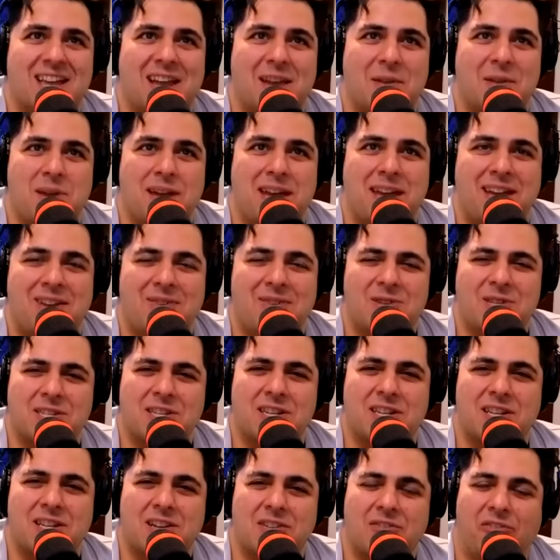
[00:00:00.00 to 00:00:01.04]
like me. Was
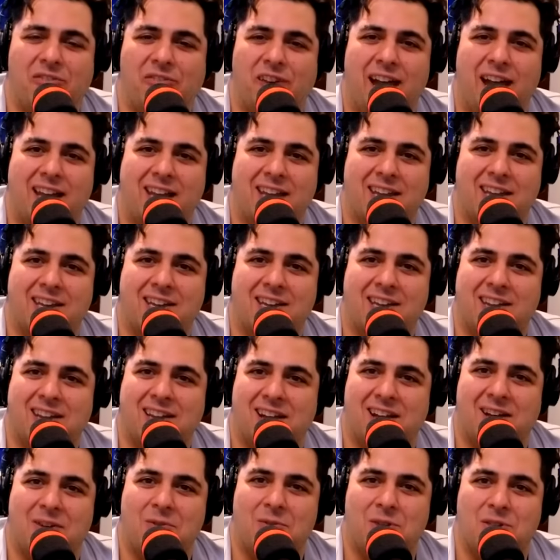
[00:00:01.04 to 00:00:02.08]
it a little fat kid
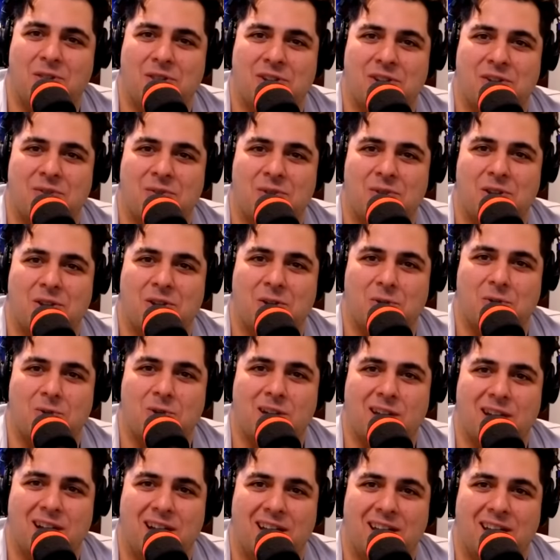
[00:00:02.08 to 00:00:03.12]
uh, with a with a crew
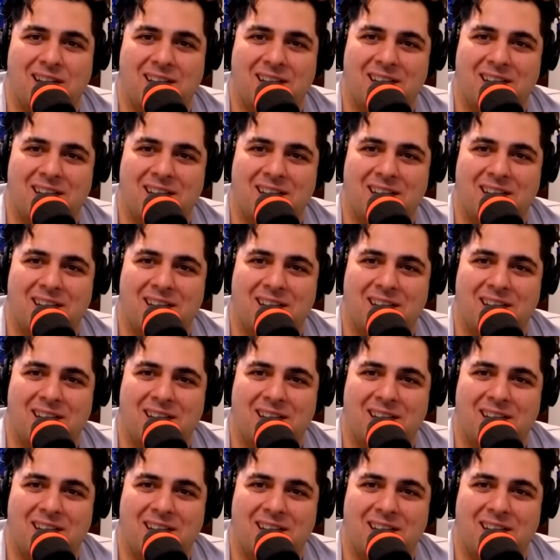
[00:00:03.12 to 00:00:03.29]
cut?